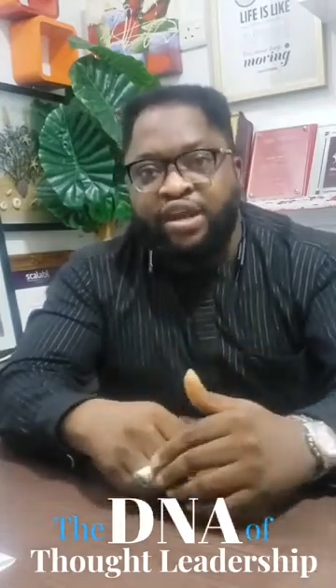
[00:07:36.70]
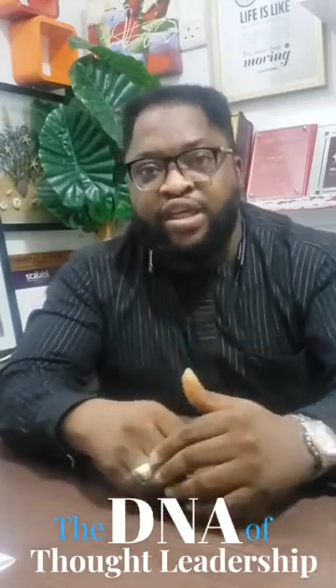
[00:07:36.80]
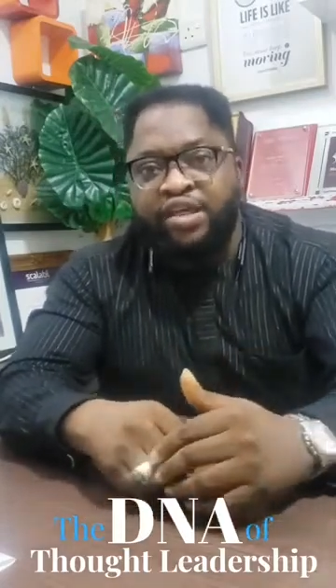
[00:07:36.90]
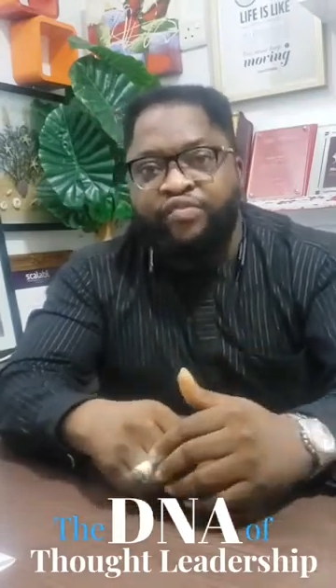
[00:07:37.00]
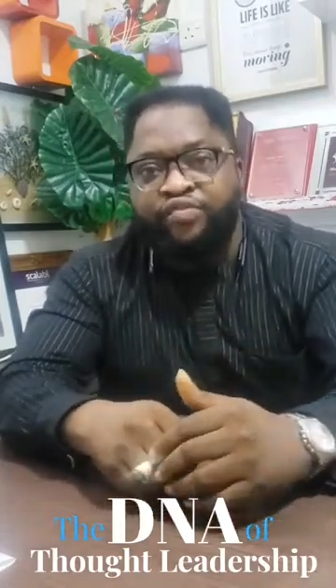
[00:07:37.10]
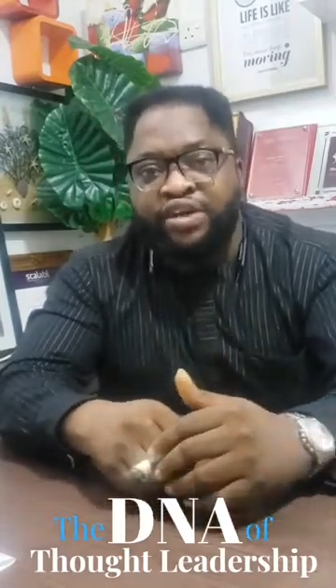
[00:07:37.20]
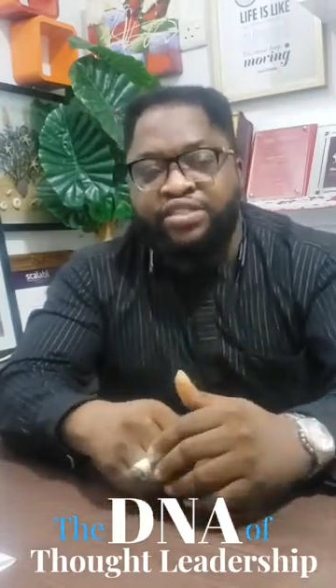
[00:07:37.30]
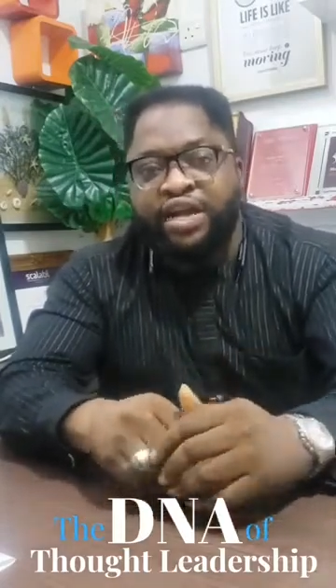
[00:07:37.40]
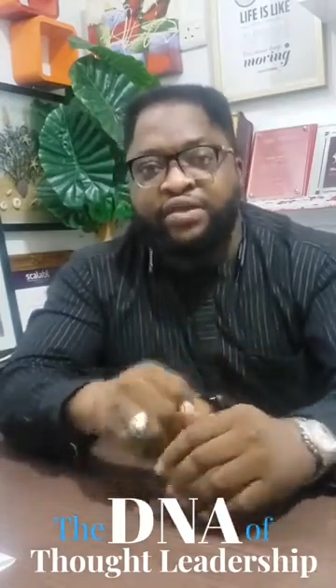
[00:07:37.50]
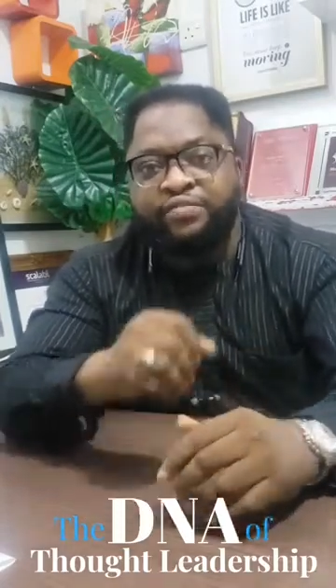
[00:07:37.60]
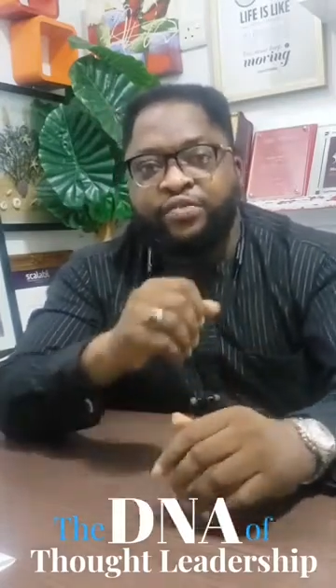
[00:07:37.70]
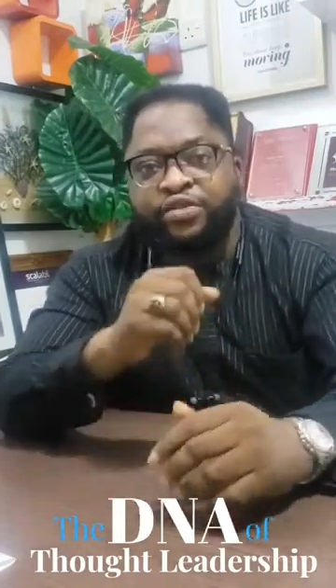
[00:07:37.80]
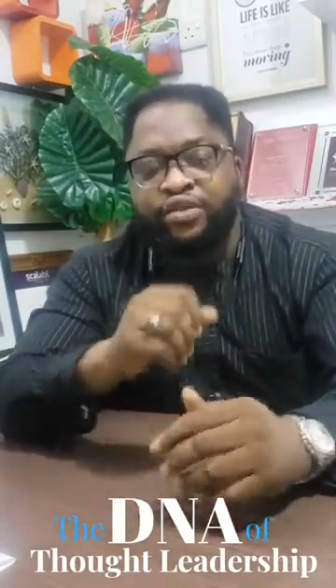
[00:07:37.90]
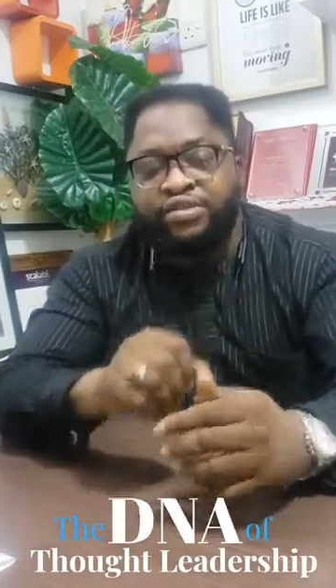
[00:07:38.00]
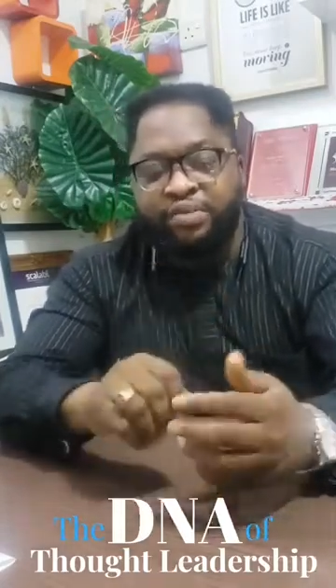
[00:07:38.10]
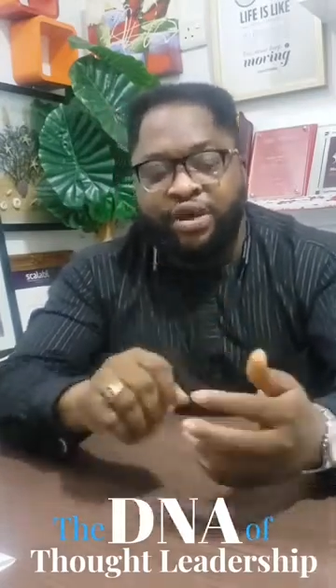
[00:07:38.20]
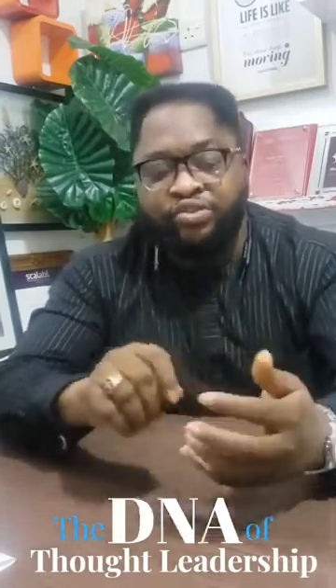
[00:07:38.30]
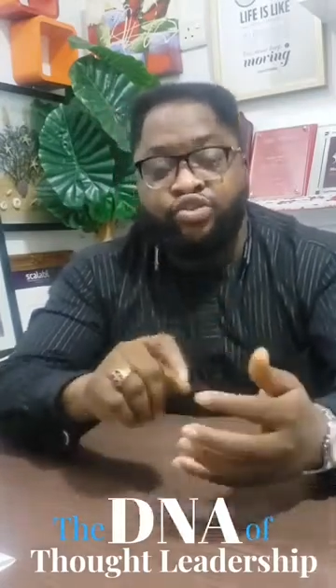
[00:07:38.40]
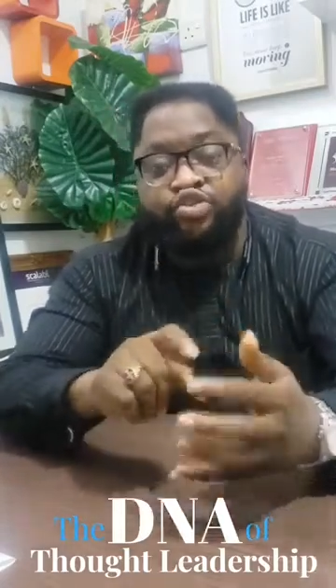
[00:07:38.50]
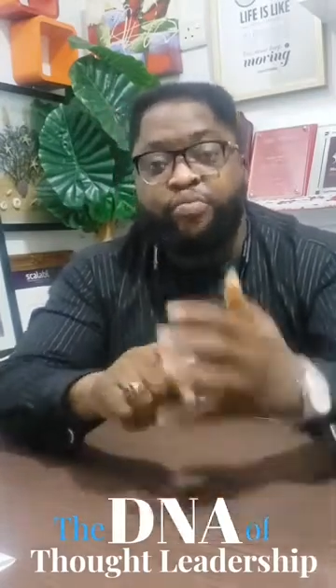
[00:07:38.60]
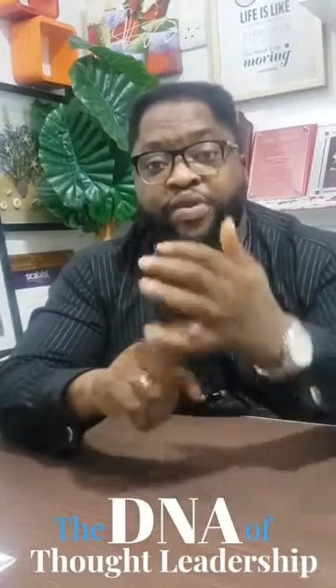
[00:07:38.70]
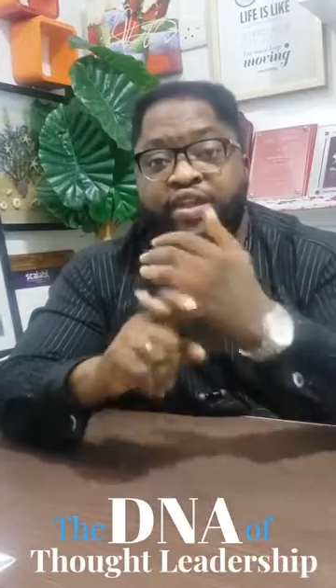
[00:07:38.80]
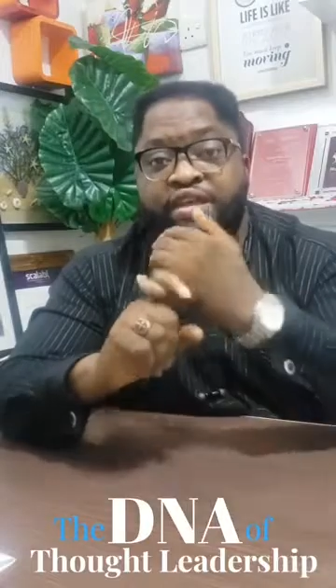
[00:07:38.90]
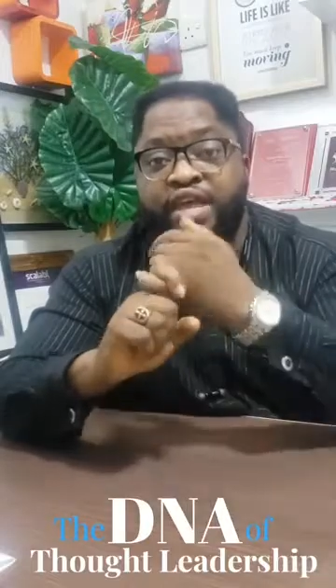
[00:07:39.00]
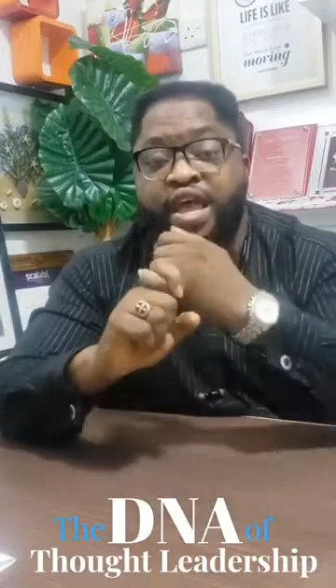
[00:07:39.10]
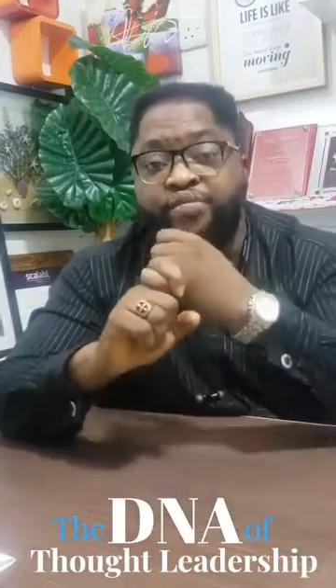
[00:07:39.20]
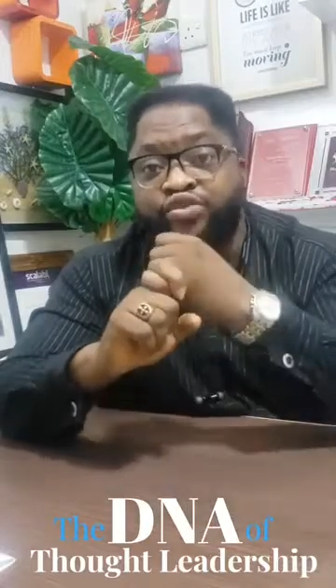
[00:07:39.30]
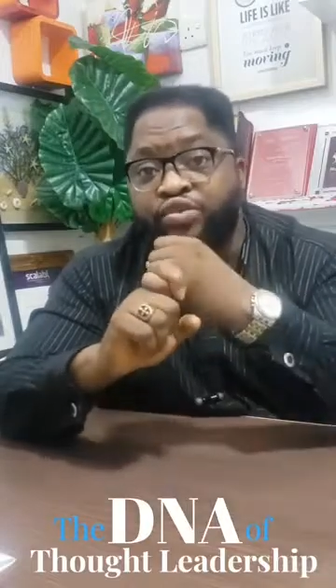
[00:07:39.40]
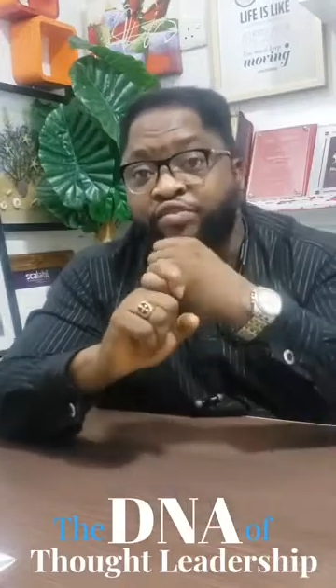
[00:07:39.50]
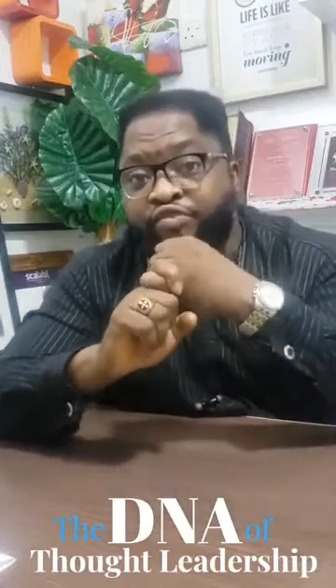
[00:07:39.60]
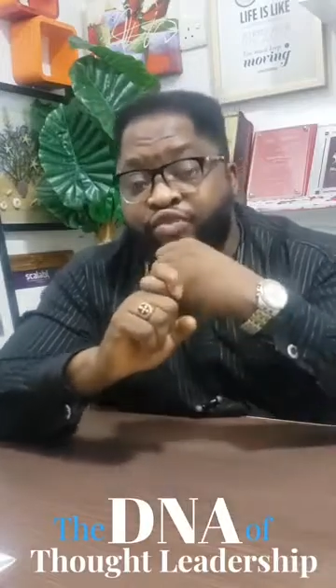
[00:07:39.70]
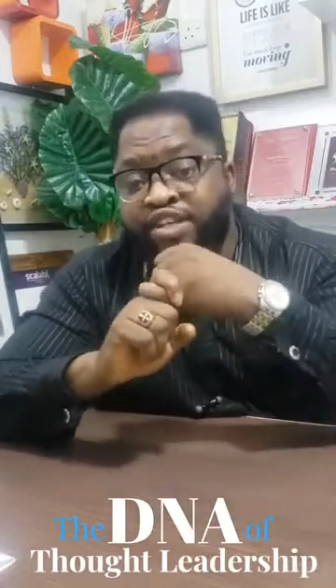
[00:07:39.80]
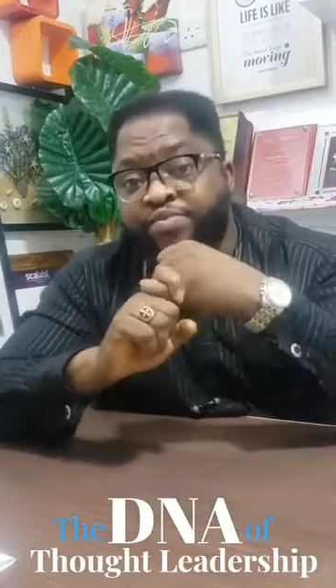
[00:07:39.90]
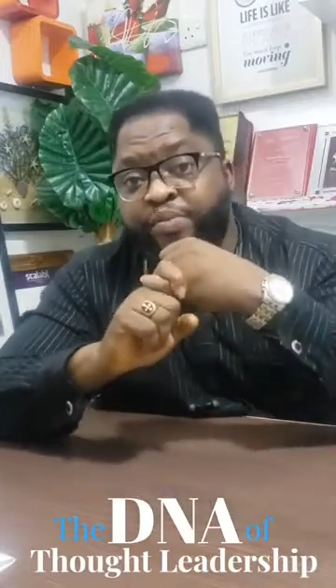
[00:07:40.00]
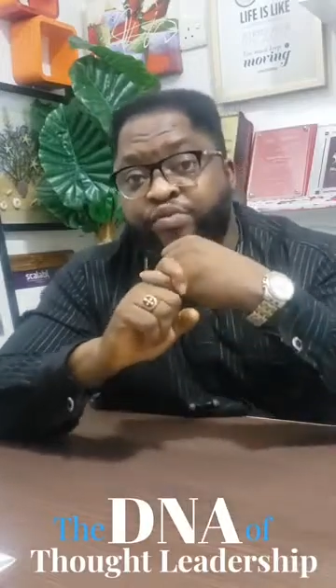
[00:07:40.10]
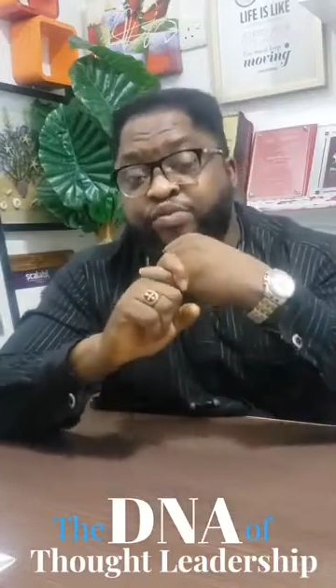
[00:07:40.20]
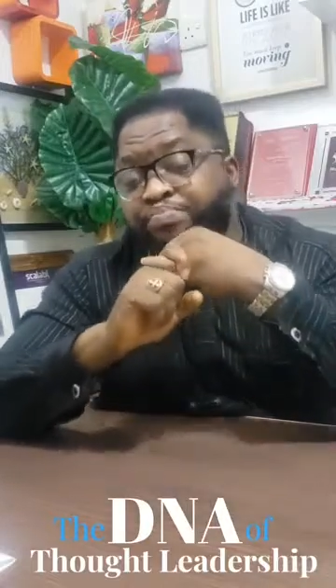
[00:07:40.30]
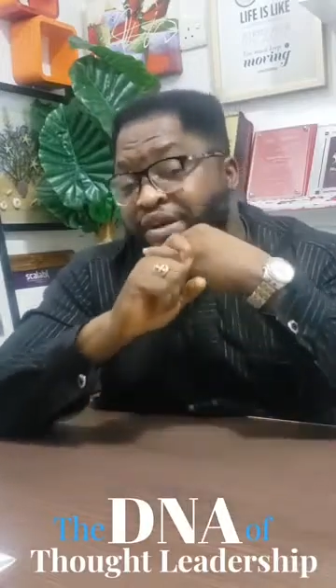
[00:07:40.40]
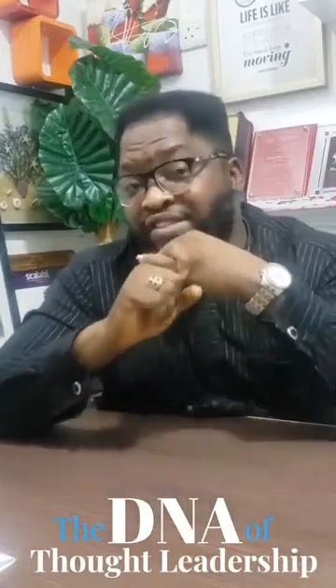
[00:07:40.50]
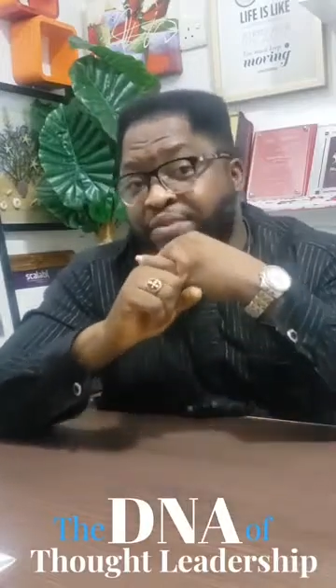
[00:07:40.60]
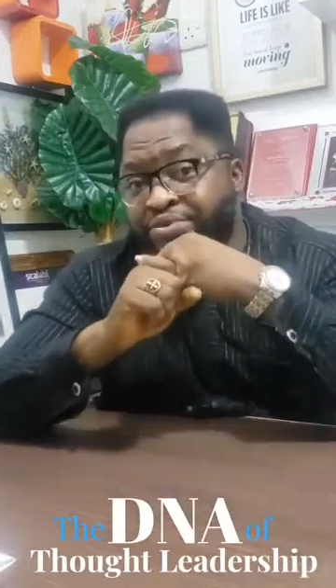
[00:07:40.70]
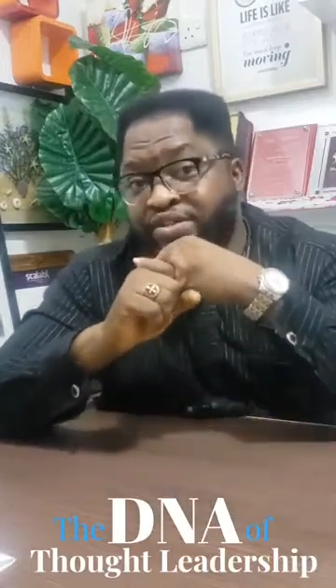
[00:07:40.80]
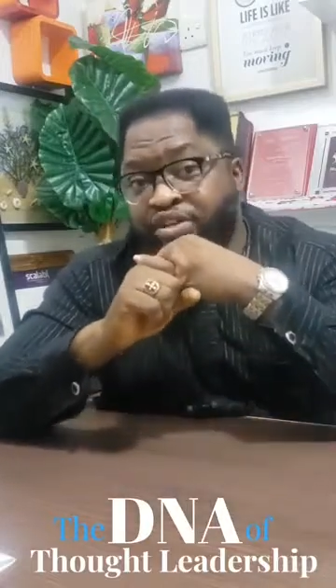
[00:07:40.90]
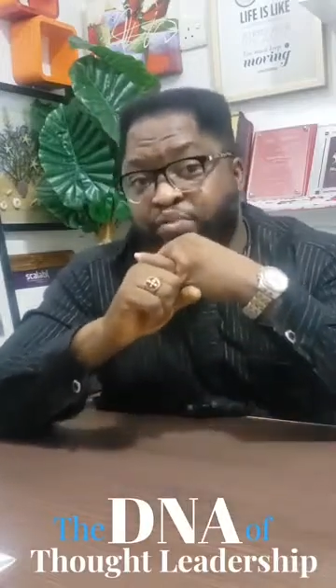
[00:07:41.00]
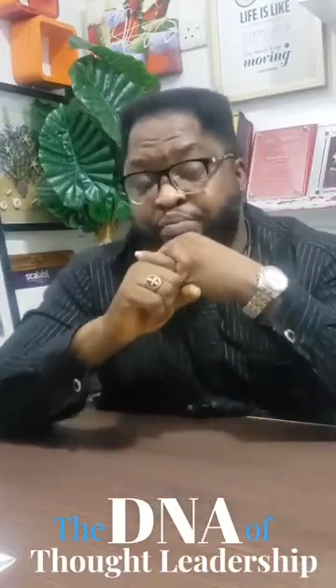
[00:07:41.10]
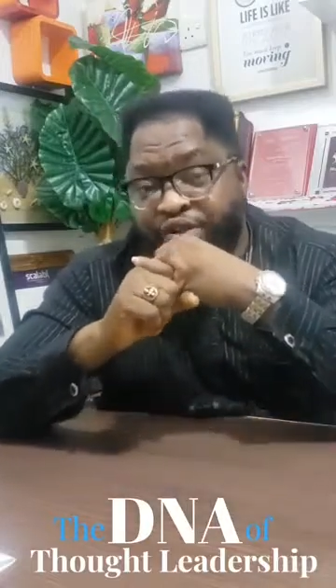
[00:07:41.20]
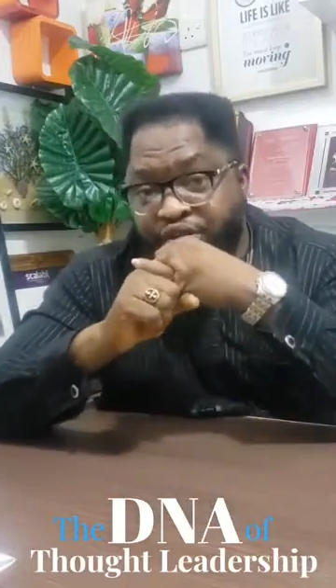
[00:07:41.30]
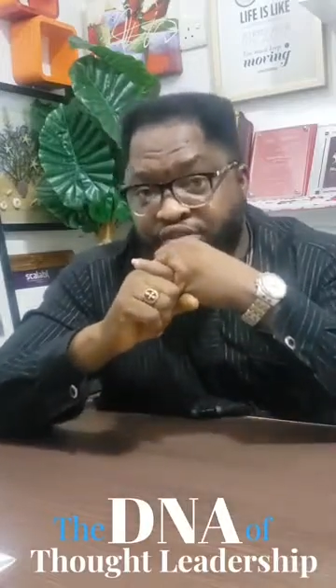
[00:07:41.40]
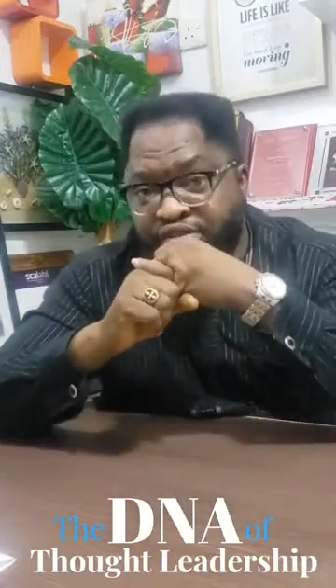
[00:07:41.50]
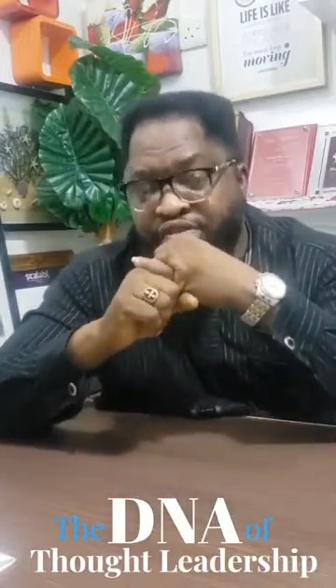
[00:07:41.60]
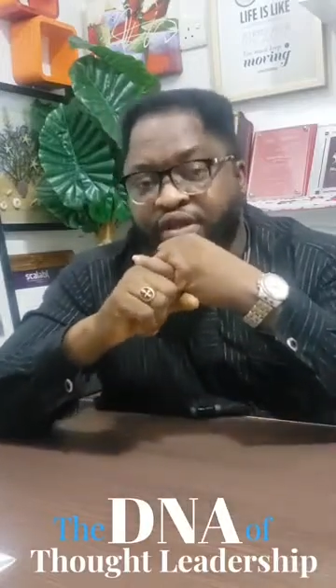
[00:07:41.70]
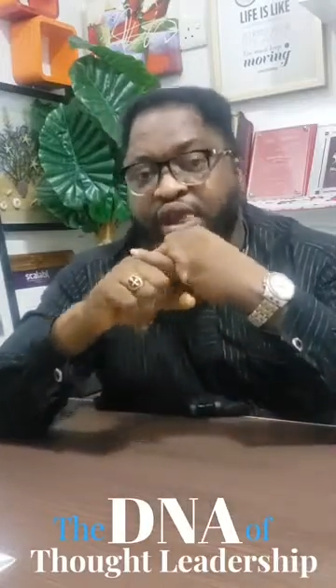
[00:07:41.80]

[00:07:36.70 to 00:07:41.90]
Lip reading: influential talks about you being able to influence people's perceptions and opinions,